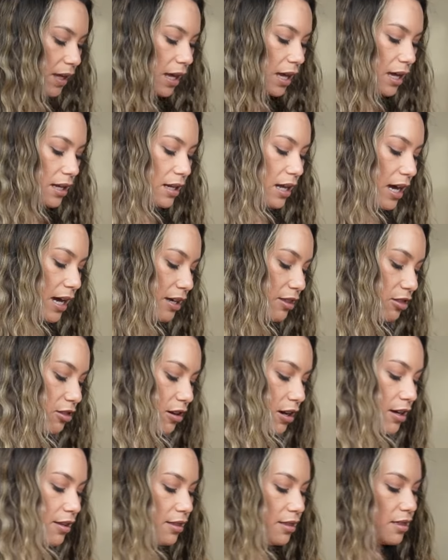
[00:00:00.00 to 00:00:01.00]
And I
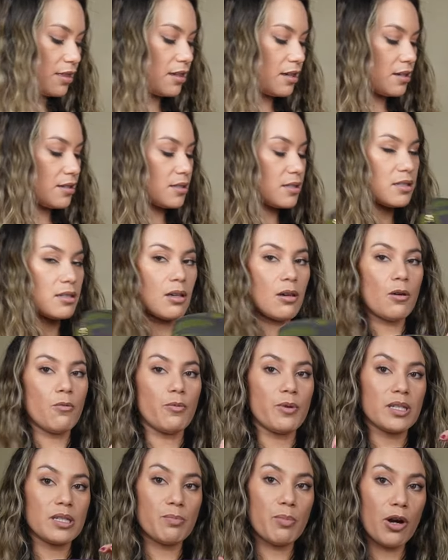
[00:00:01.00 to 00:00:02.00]
thought this
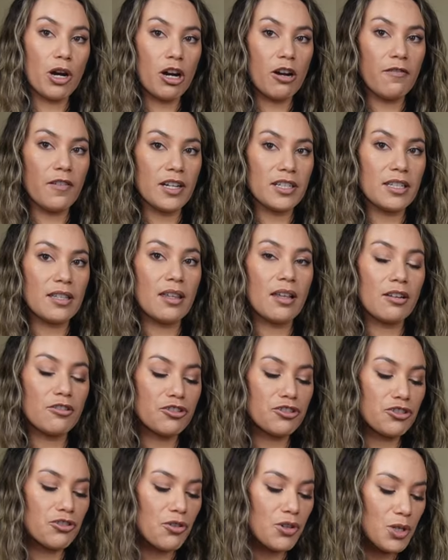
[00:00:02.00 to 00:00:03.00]
was perfect. And I'll
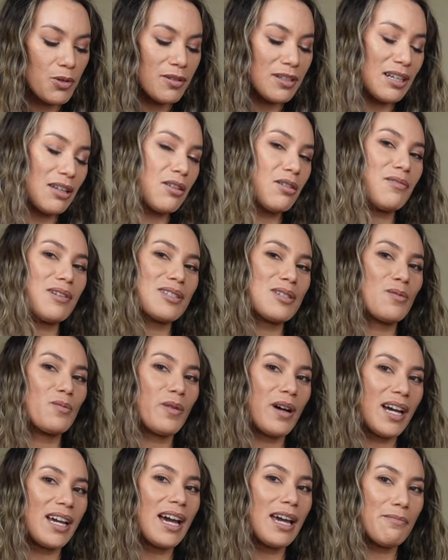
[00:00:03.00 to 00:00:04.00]
show you another reason
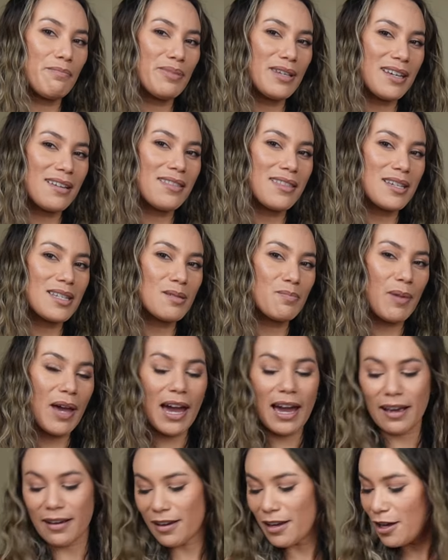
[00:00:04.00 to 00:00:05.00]
why I picked this
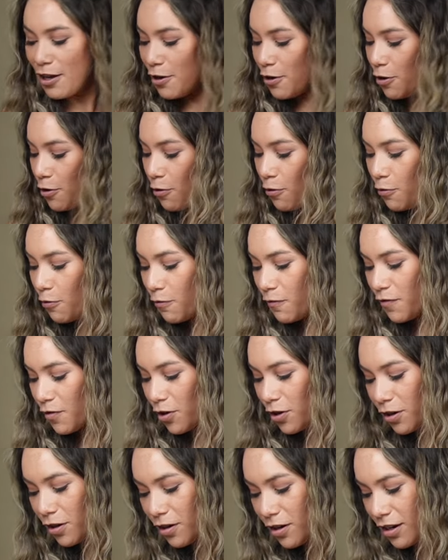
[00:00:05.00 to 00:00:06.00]
bag
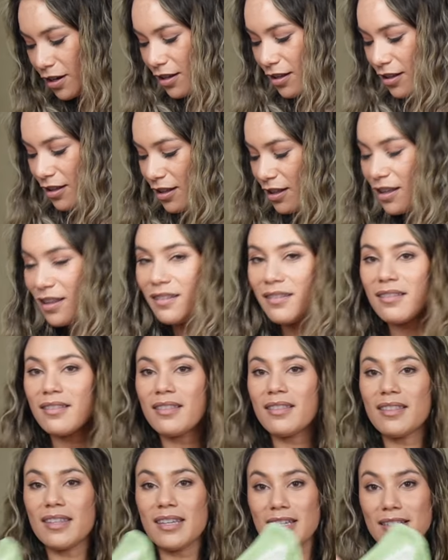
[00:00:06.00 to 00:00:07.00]
over
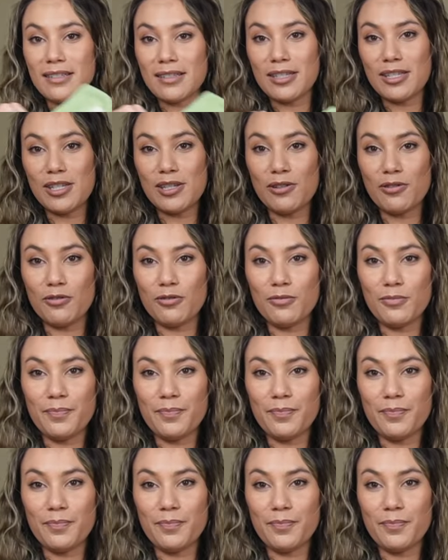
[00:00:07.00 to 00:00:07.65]
these two.